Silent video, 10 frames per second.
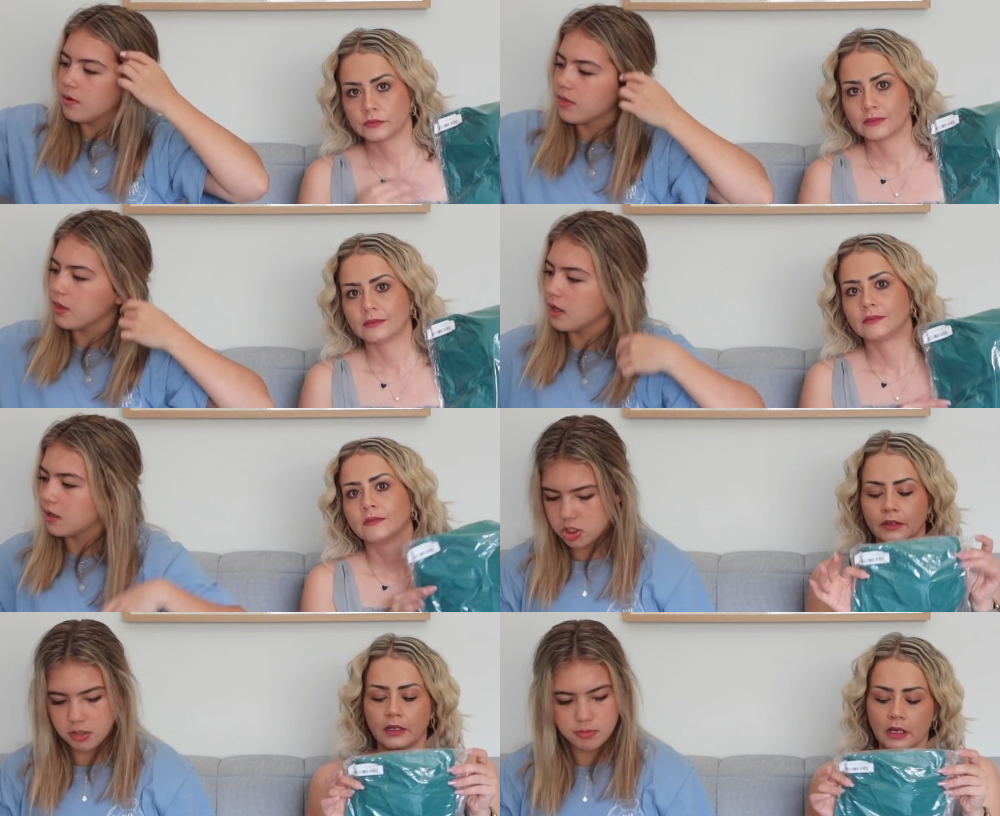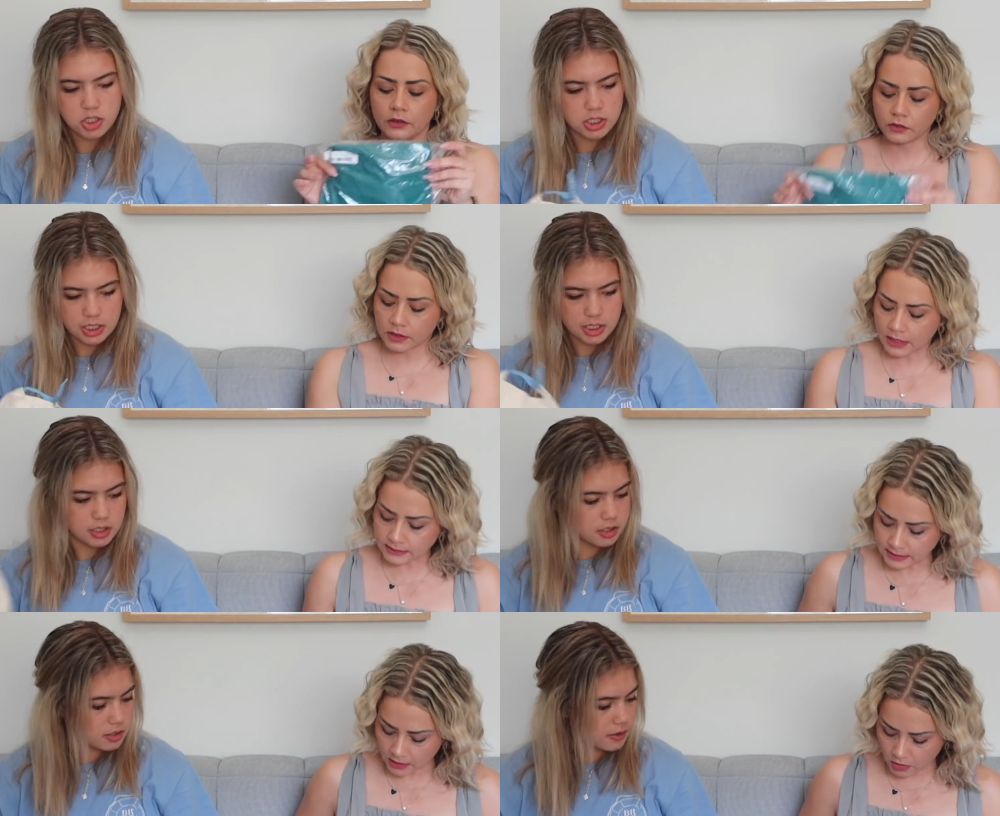Speaker 1: with like some
Speaker 2: jeans. Can you guess
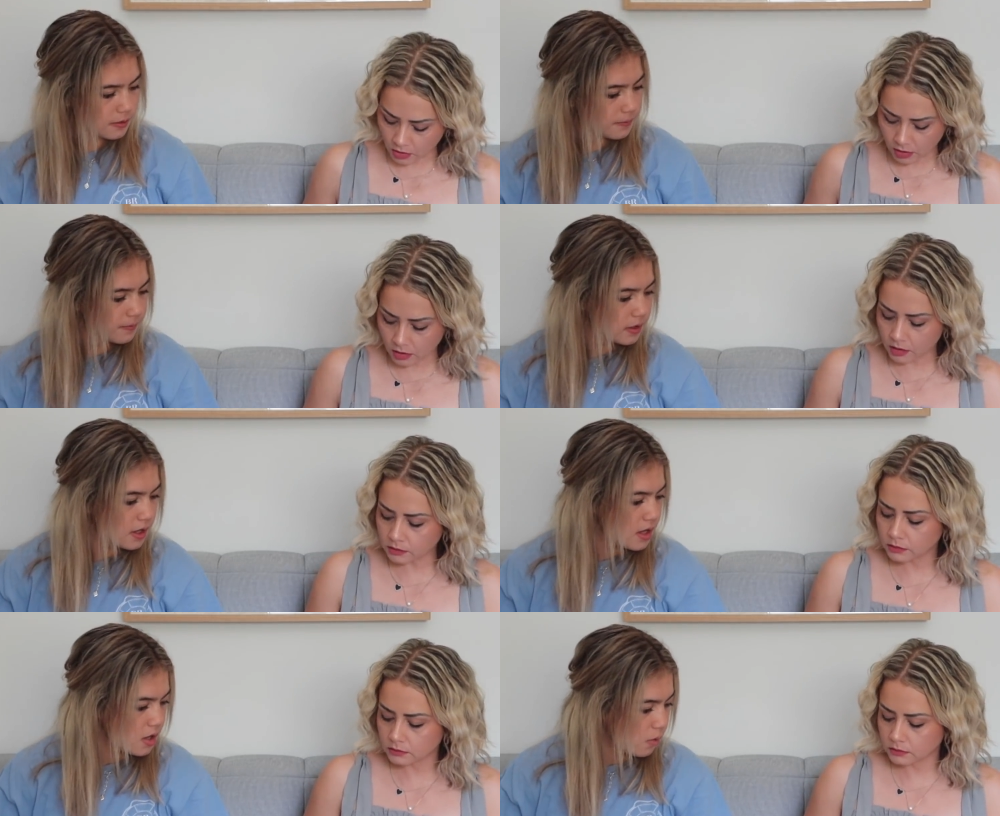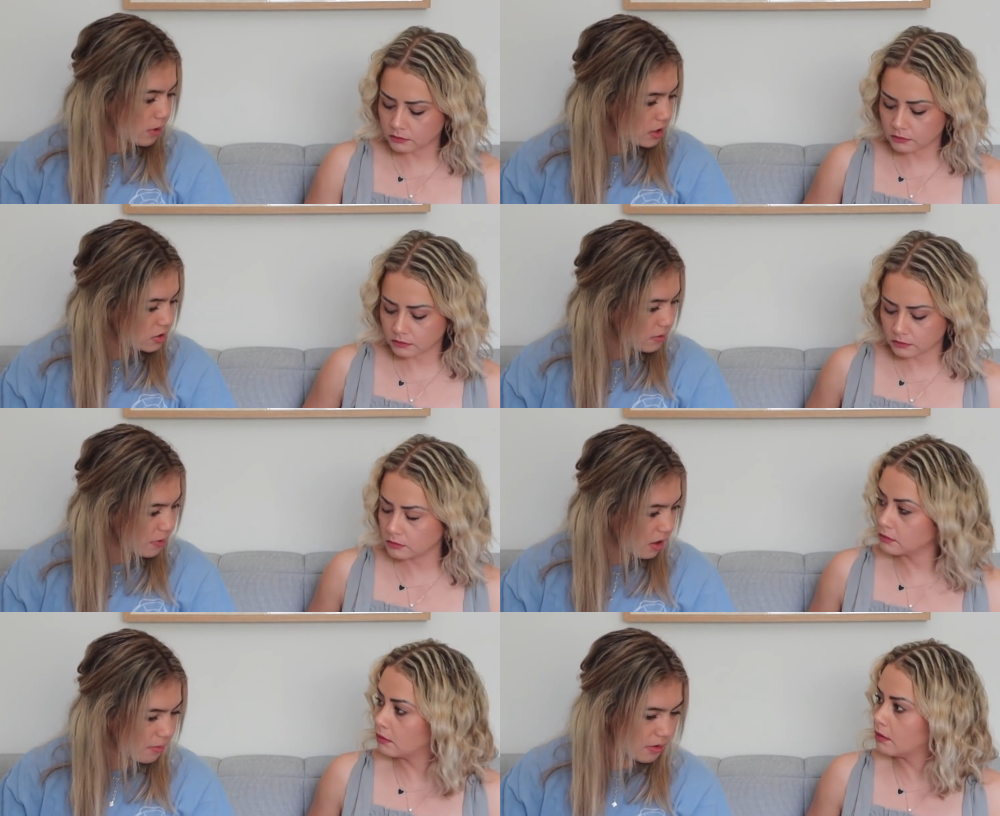the color?
Speaker 1: What is your
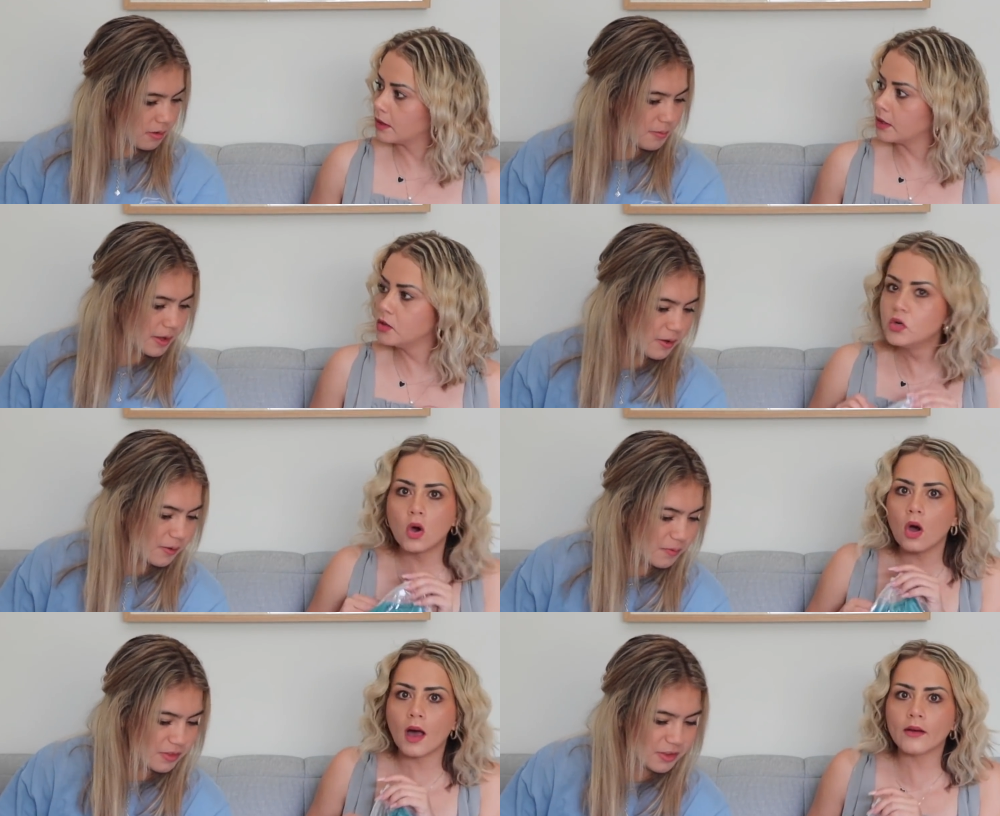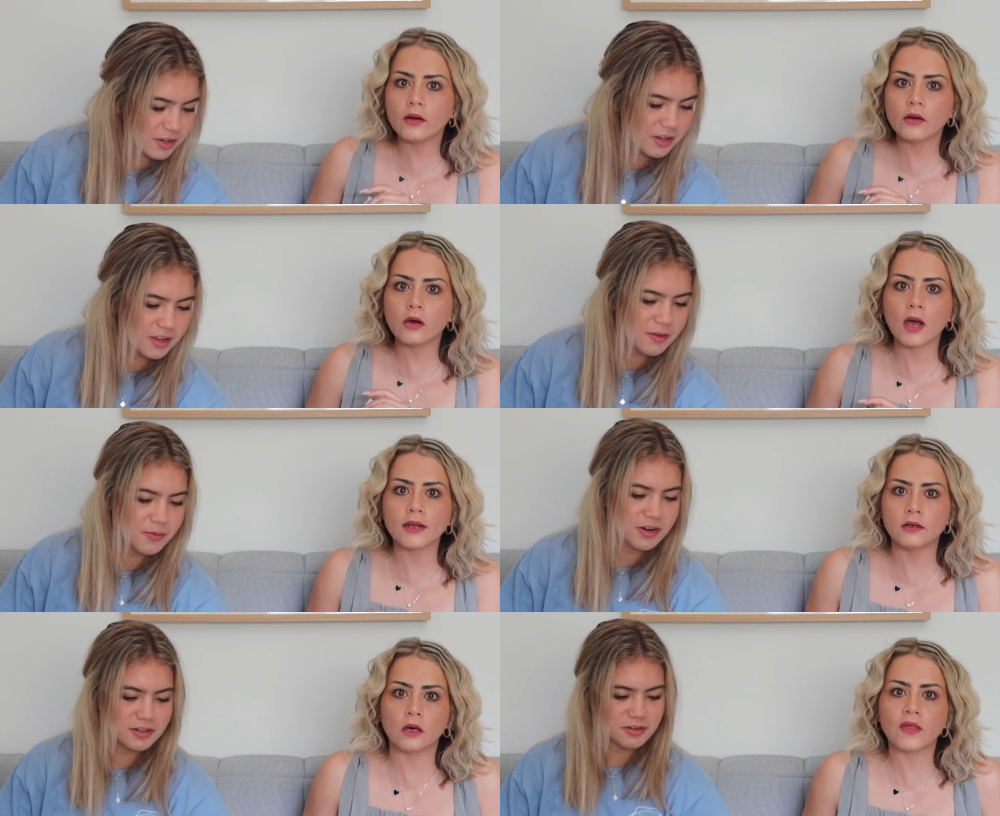problem?
Speaker 2: Like, no, I don't know. I
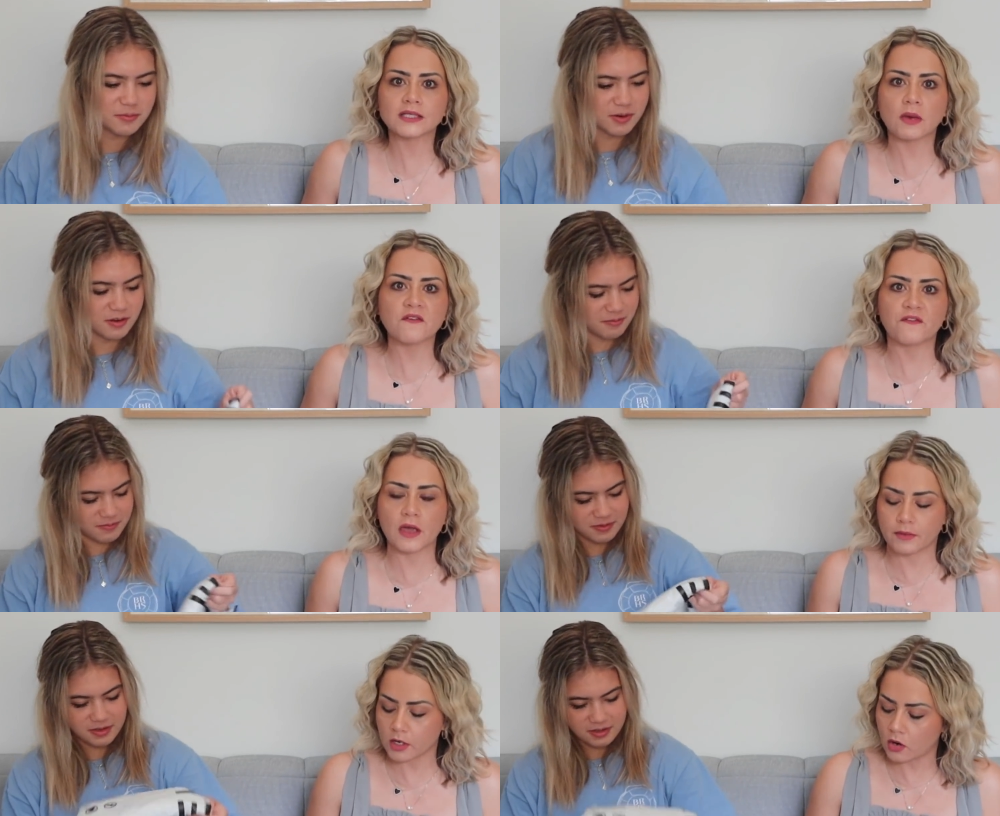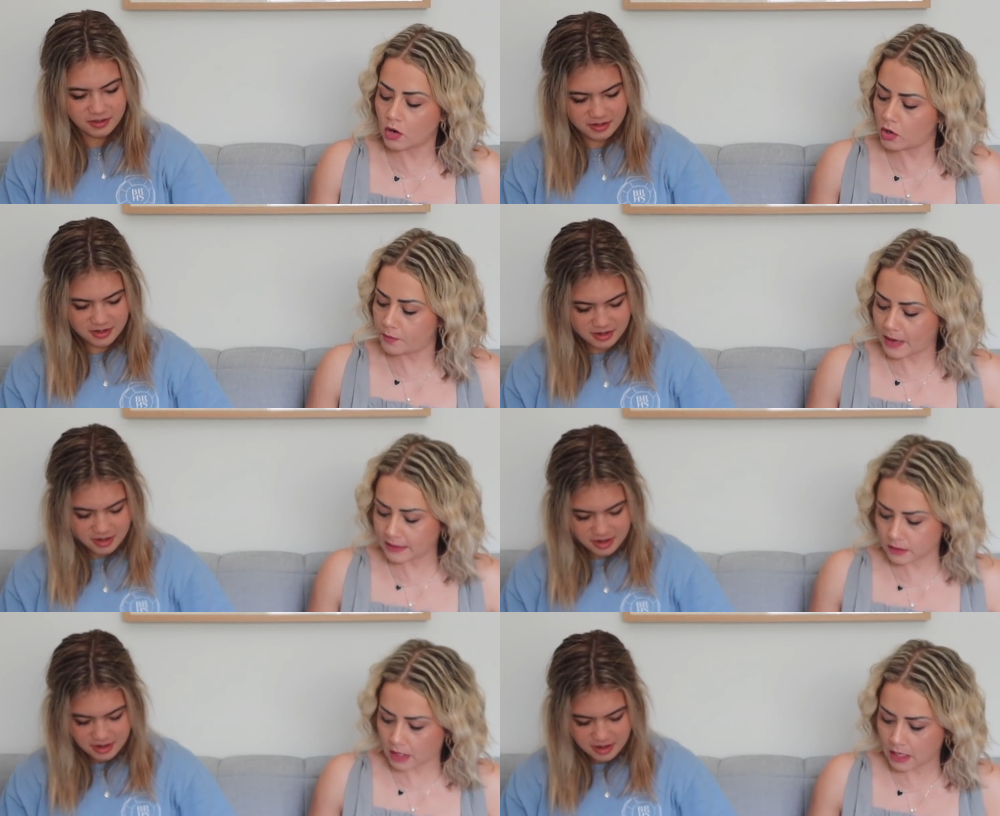know that's my favorite color,
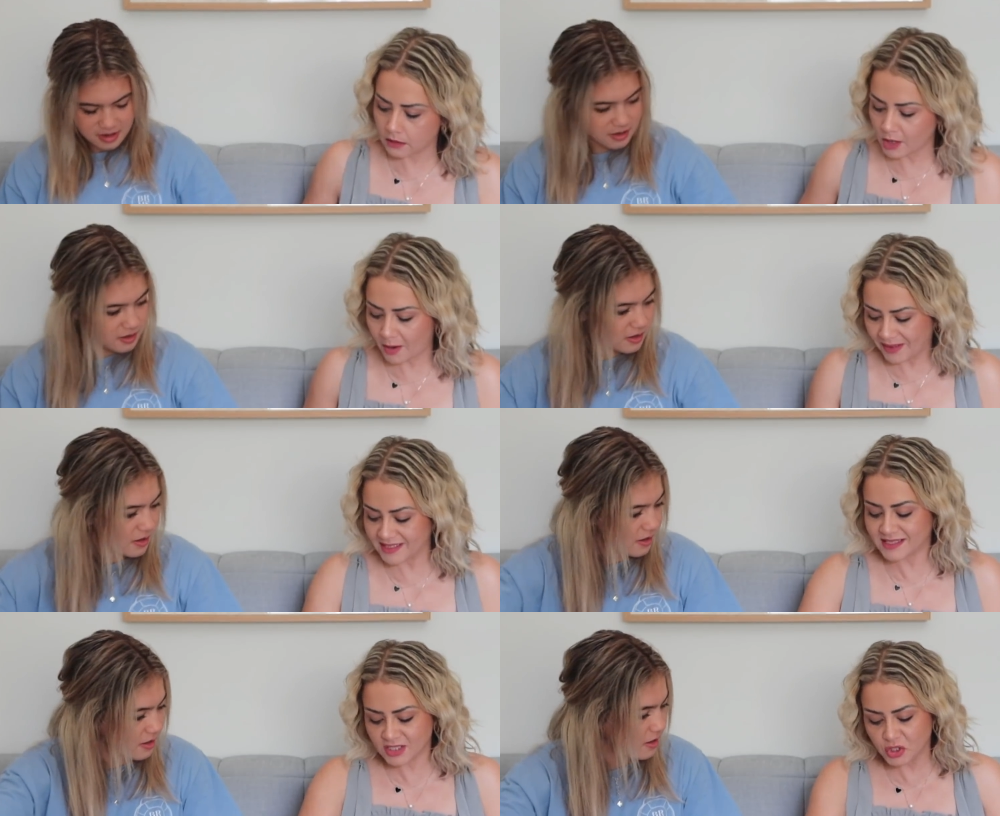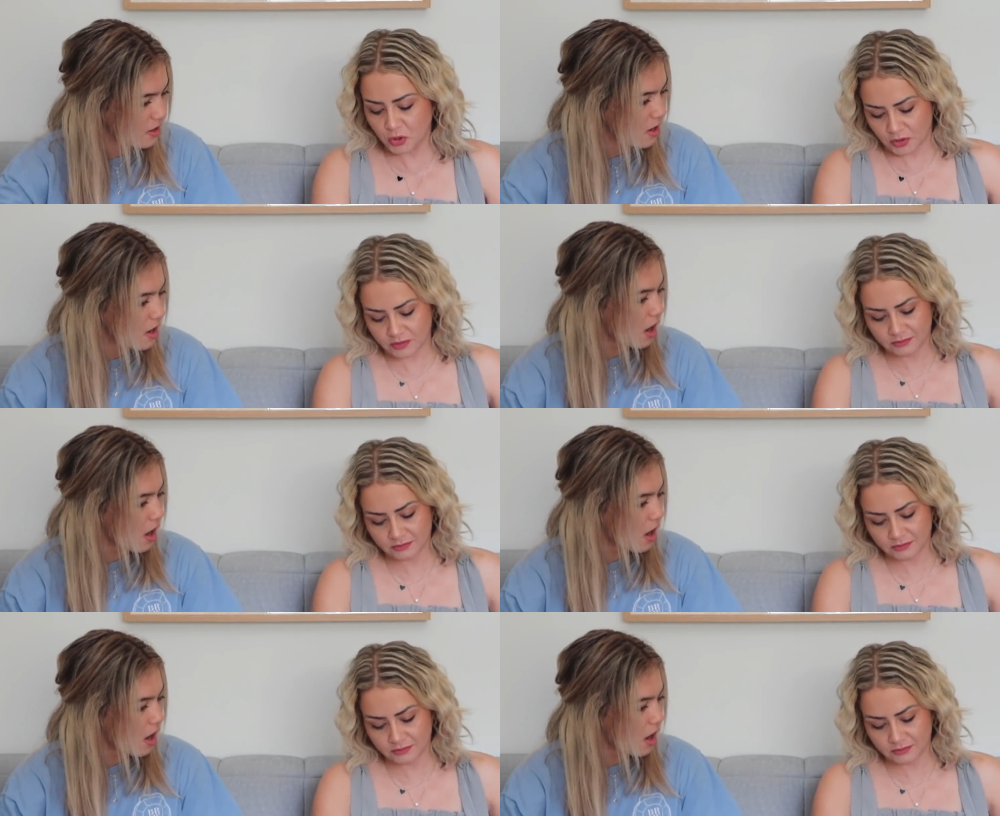but no, but this is yours.